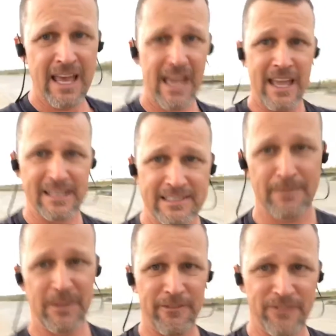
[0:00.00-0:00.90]
And some of
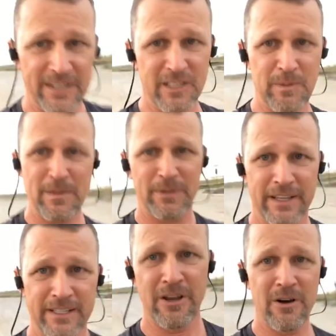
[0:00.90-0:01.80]
the fittest people I
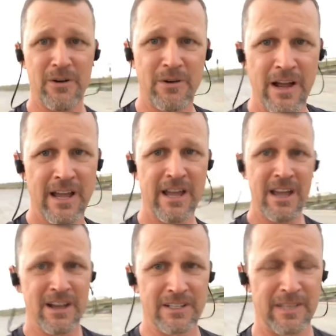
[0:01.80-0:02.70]
know
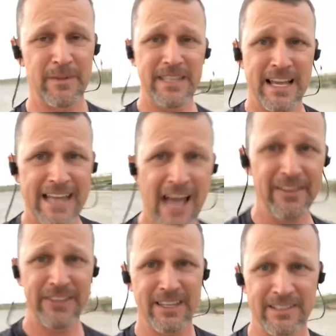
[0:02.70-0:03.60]
are some of the
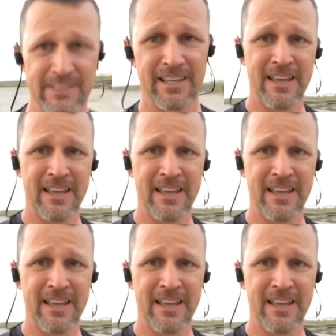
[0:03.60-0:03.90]
unhealthiest,